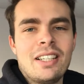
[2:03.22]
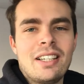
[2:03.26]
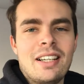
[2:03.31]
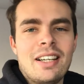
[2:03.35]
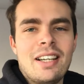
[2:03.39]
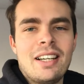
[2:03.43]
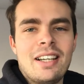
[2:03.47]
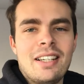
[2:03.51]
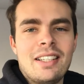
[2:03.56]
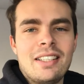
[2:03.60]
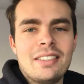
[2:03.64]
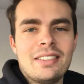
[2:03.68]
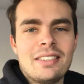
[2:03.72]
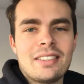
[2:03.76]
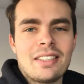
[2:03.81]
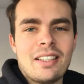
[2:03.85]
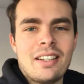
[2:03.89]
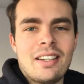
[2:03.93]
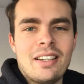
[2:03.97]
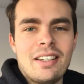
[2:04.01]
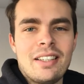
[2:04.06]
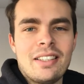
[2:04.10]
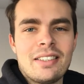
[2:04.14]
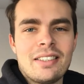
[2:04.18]
and
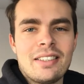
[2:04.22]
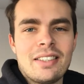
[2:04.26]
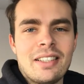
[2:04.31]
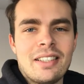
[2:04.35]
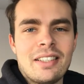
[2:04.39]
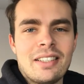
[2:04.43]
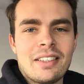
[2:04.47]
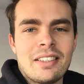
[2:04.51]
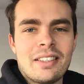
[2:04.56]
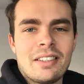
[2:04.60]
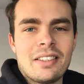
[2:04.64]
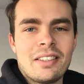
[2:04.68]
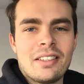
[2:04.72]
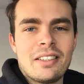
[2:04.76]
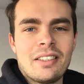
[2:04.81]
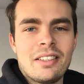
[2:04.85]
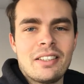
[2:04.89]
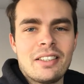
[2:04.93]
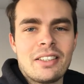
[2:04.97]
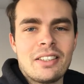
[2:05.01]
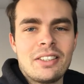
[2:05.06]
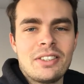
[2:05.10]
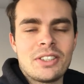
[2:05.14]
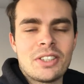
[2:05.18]
I think
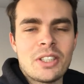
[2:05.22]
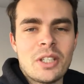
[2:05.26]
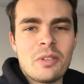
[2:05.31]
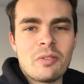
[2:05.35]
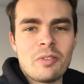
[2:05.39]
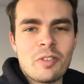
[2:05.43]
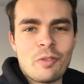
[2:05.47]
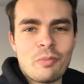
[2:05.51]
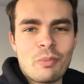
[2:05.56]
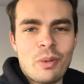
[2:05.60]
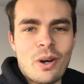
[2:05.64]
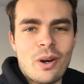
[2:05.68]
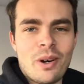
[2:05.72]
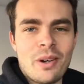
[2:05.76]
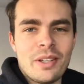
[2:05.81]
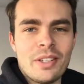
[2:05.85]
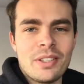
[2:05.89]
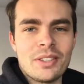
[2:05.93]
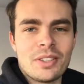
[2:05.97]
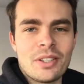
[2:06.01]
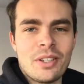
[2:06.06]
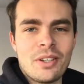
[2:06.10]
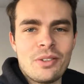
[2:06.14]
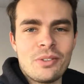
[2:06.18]
the Conservative Party
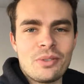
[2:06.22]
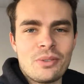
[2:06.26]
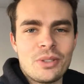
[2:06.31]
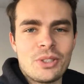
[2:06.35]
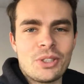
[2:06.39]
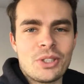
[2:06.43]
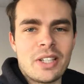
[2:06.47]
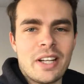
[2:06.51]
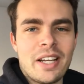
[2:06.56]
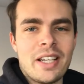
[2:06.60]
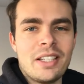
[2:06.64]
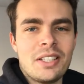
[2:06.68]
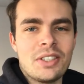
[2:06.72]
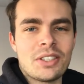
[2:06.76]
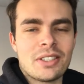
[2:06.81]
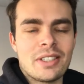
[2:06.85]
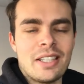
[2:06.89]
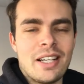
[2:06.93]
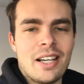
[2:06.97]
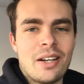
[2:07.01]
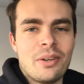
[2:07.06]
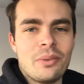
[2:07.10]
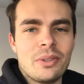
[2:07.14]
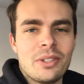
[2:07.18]
is going through a change
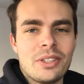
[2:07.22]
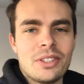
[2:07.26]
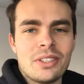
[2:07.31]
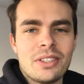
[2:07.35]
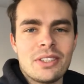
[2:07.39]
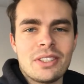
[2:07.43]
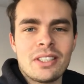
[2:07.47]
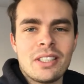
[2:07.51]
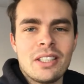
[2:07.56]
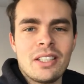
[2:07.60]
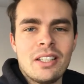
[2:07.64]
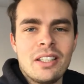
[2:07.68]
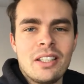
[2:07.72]
now, which is